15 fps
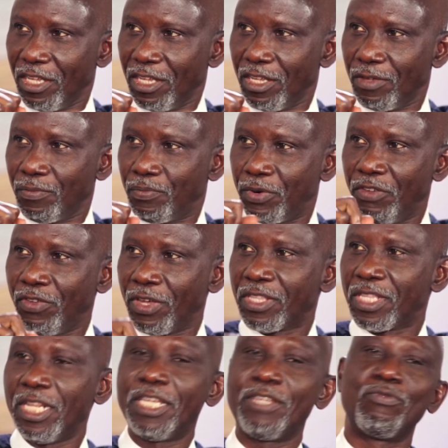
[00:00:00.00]

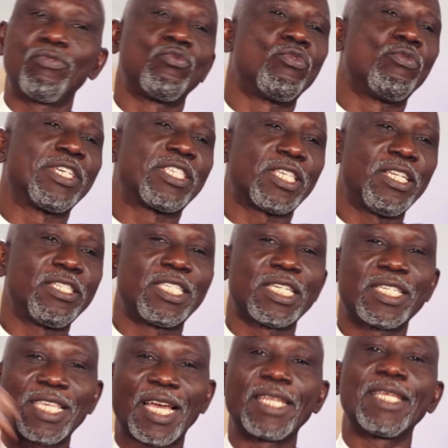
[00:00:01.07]
previously, we were selling
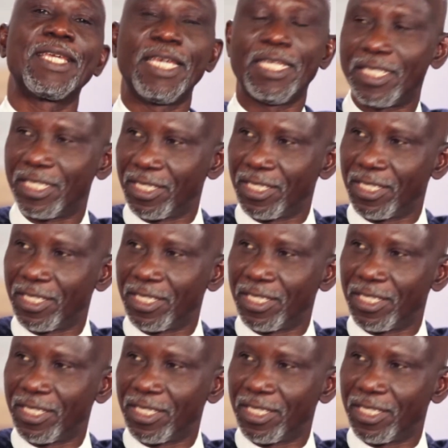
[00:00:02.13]
tickets at the gate.